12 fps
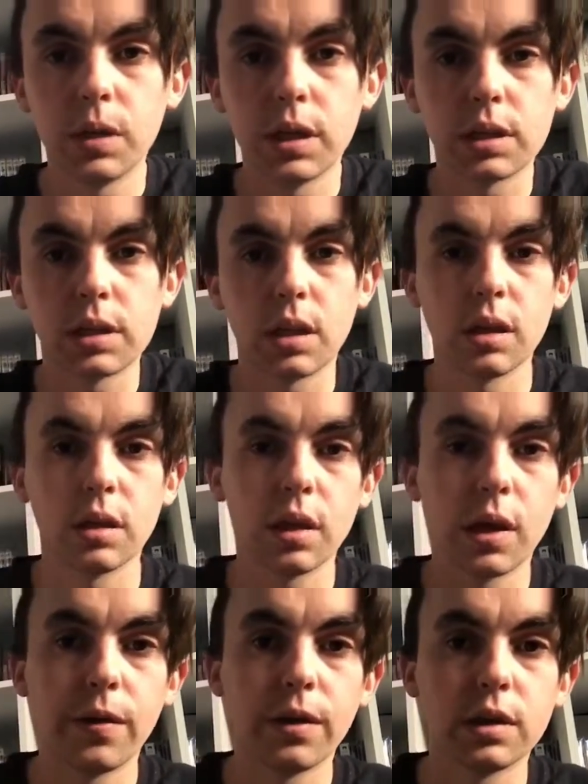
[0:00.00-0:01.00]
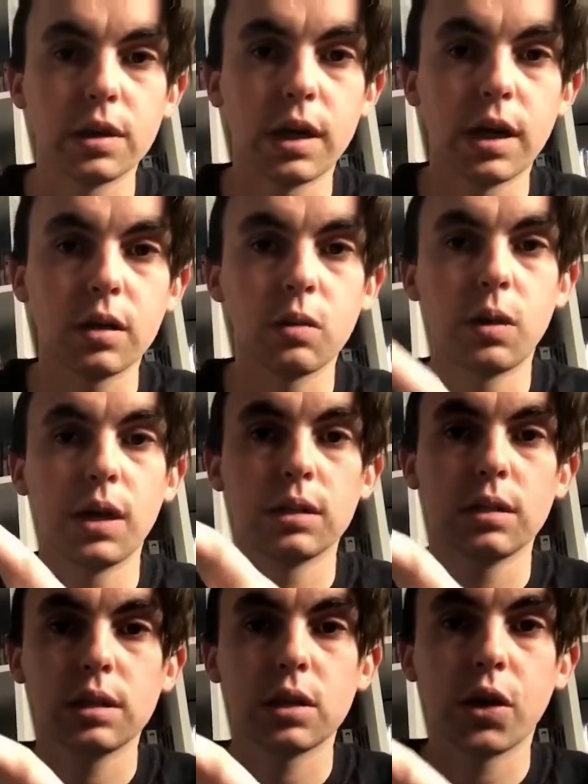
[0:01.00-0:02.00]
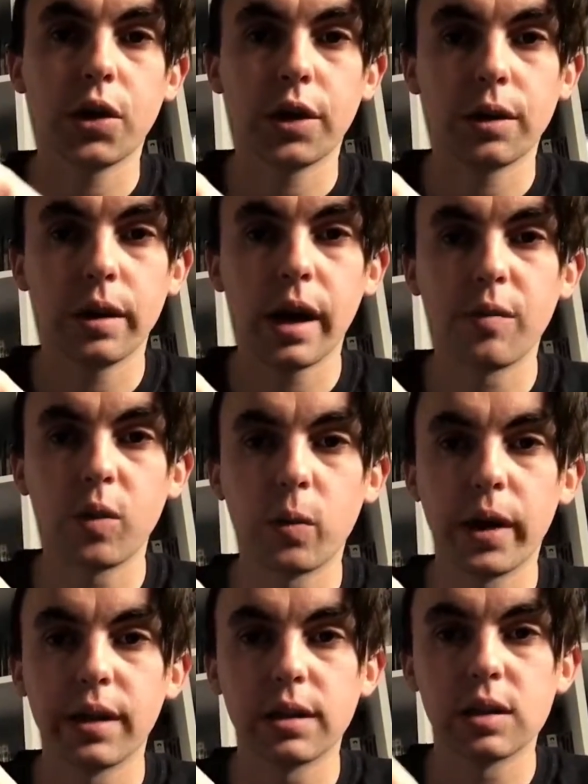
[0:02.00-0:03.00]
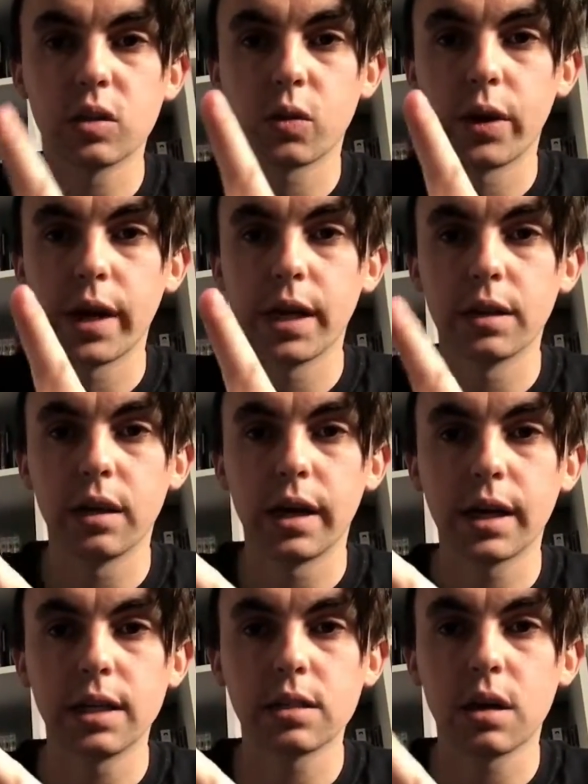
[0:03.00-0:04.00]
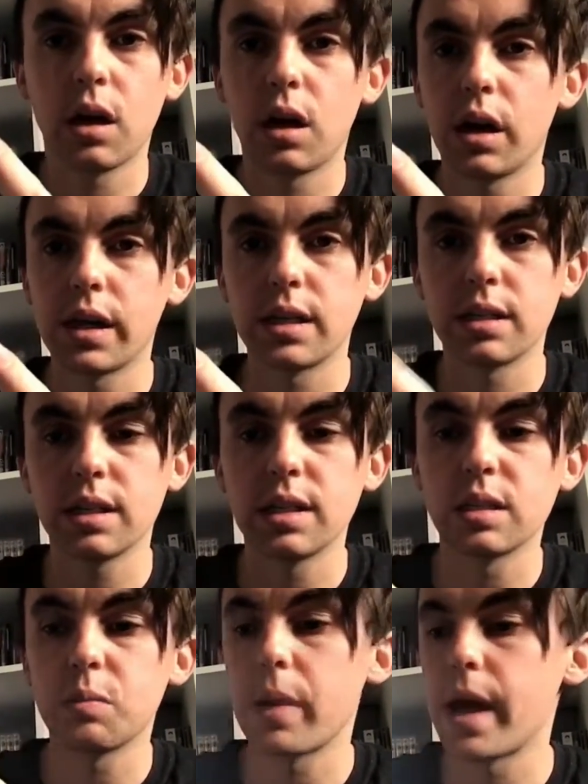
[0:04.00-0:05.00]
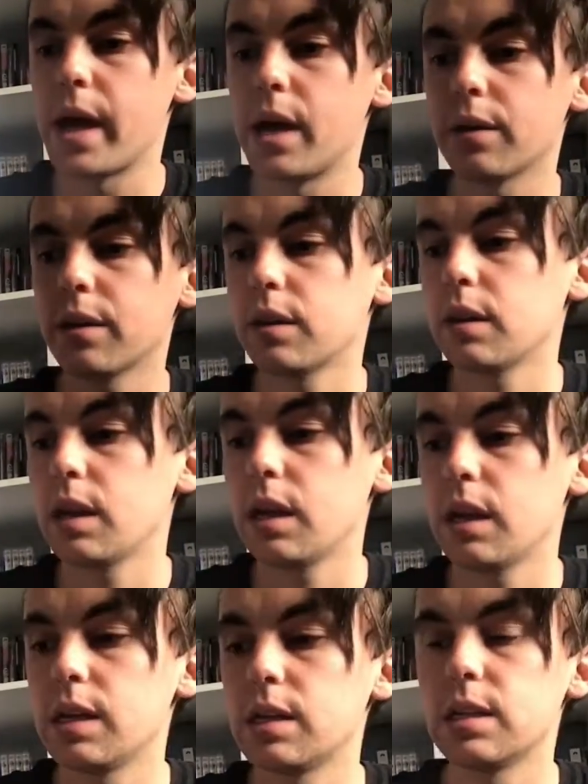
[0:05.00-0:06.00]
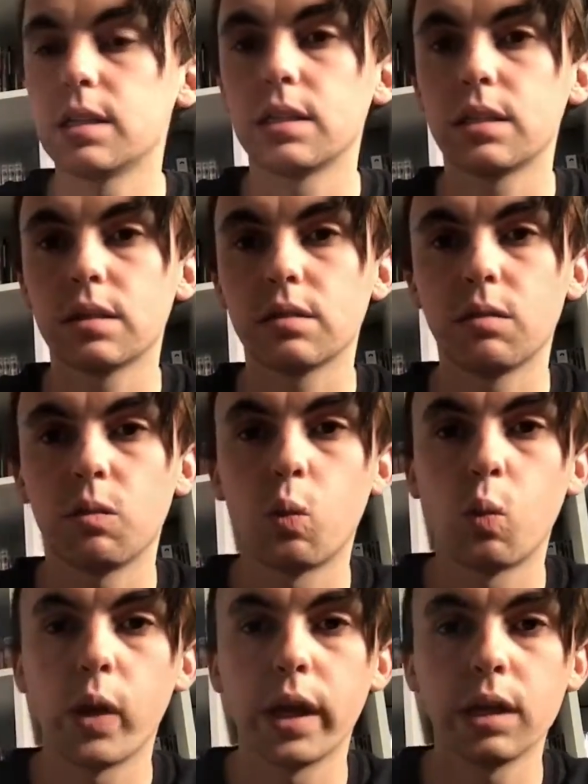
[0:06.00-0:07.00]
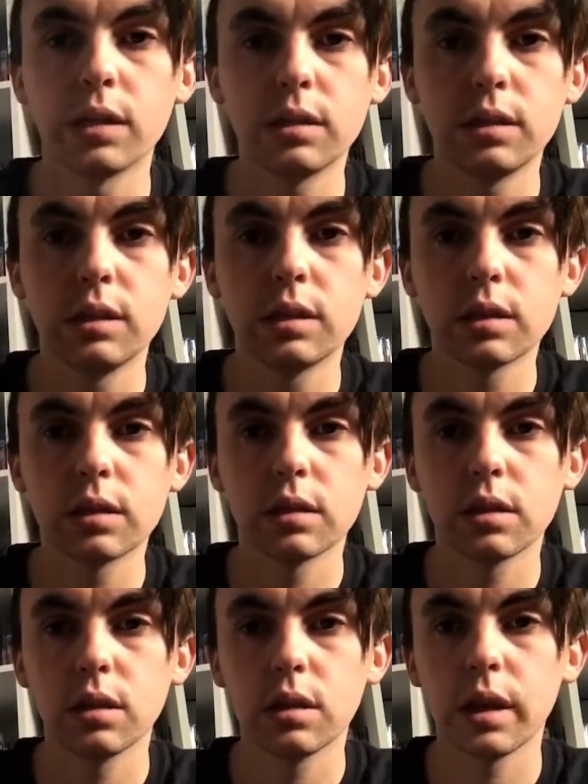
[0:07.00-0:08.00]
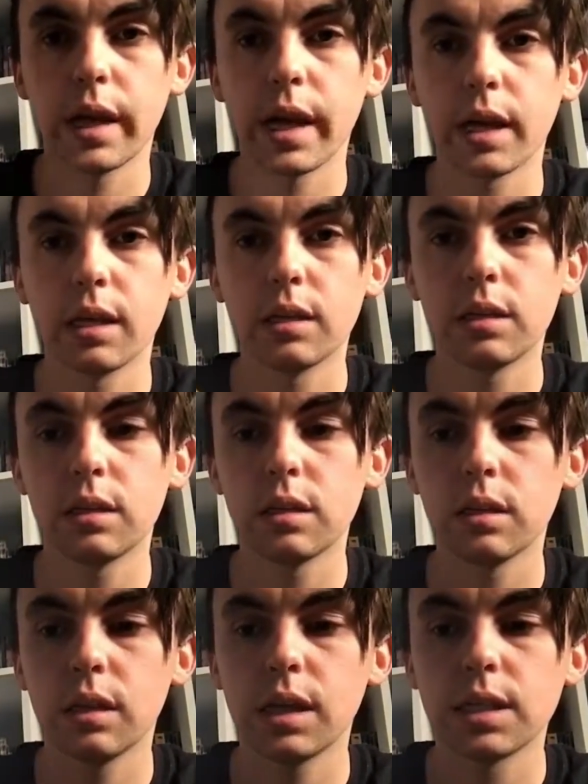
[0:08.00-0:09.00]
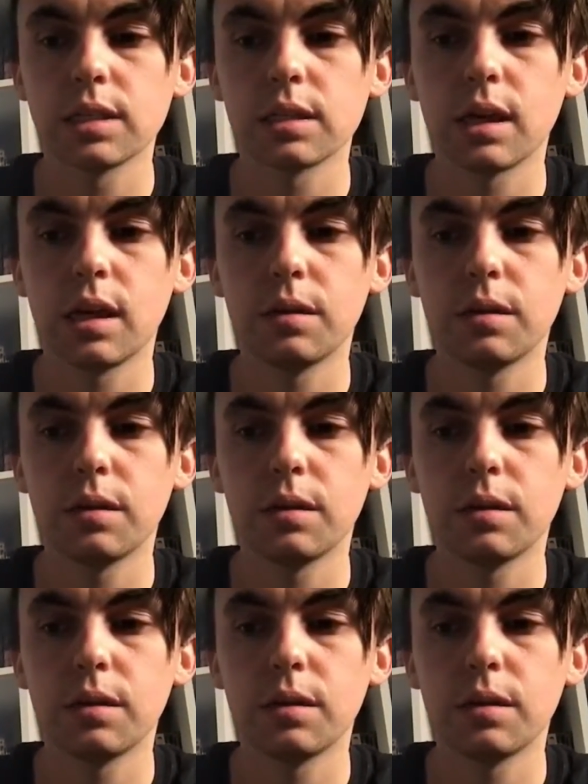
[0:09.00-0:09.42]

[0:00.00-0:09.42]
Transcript: It's the glow-in-the-dark one, so everywhere that's green, like his eyes, his mouth, his wings, and his